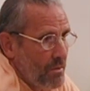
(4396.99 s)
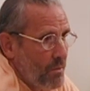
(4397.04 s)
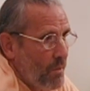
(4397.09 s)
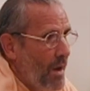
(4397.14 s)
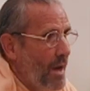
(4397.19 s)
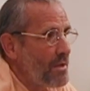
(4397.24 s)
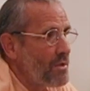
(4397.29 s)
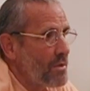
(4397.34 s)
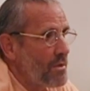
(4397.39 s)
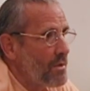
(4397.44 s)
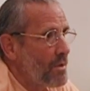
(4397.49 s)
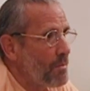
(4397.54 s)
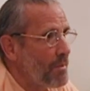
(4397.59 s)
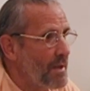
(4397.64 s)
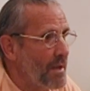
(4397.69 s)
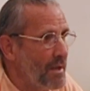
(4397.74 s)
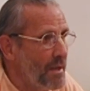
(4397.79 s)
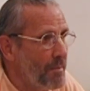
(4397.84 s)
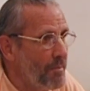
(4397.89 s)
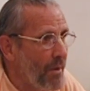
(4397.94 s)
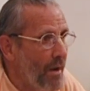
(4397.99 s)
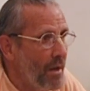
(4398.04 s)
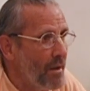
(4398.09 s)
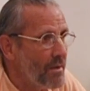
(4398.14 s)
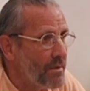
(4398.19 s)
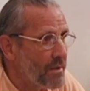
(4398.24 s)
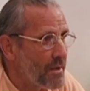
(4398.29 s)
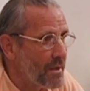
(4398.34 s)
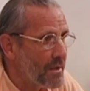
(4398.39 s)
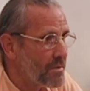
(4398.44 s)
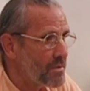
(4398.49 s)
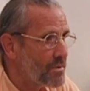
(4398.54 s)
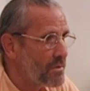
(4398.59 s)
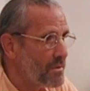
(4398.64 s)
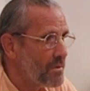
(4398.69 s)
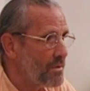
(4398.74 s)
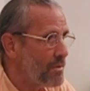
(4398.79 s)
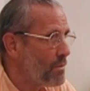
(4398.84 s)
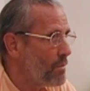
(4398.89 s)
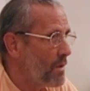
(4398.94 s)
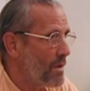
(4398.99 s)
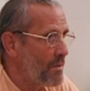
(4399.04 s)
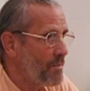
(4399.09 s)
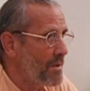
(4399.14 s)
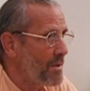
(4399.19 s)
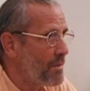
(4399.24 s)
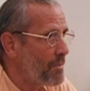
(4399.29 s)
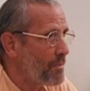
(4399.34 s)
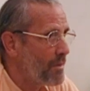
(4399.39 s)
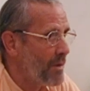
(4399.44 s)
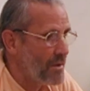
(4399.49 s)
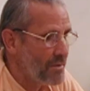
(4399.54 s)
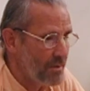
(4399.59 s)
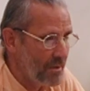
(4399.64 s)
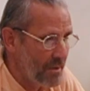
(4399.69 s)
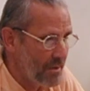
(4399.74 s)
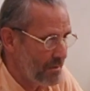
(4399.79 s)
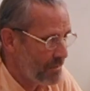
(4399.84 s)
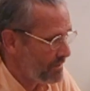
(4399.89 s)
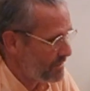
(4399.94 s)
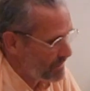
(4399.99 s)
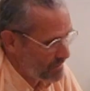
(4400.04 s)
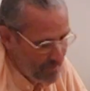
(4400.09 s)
Why should there be any politics? You want to be the president?